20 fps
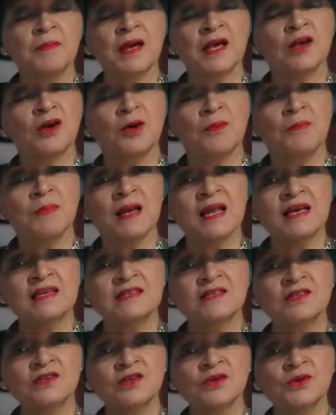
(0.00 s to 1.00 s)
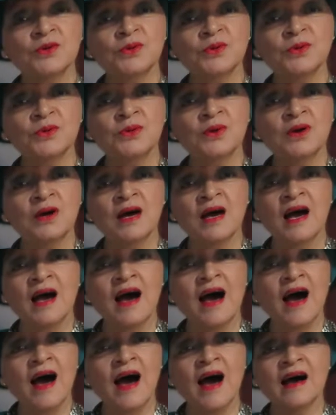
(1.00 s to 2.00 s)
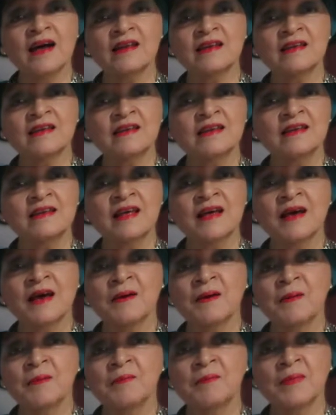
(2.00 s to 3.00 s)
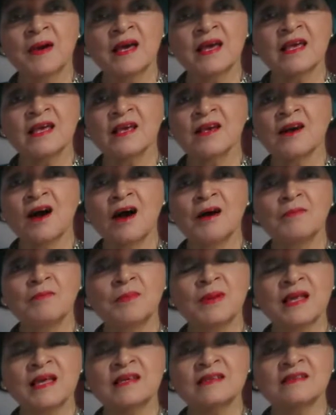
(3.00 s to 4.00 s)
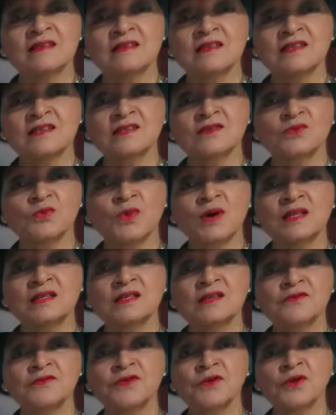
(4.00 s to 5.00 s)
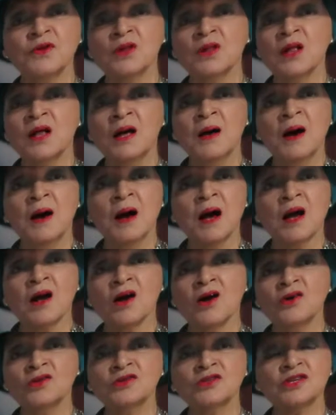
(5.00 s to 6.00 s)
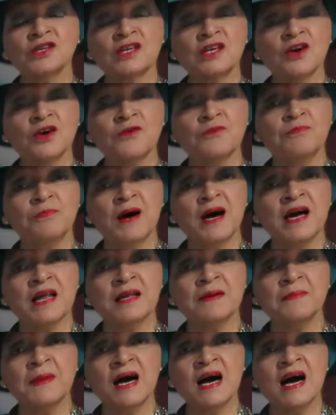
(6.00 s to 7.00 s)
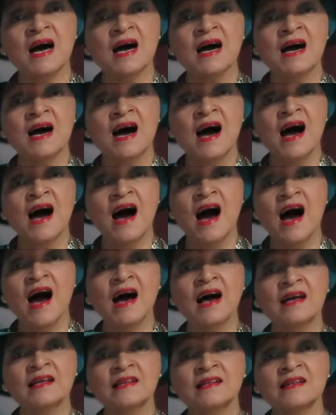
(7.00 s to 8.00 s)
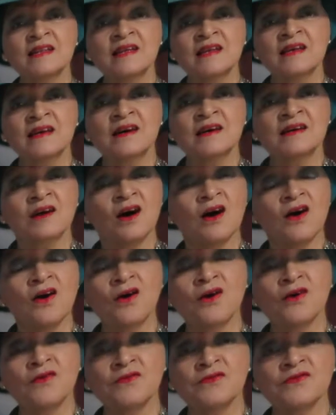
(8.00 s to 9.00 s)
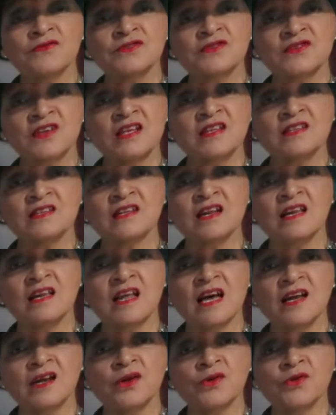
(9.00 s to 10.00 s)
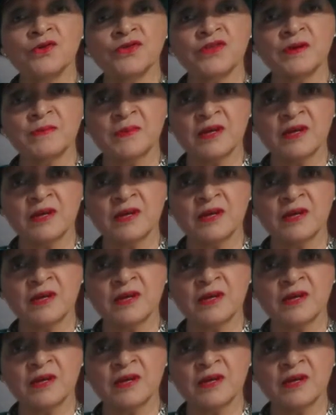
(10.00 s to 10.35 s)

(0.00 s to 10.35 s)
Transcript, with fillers: May God bless you and may God bless this wonderful country of Panama and of Central and North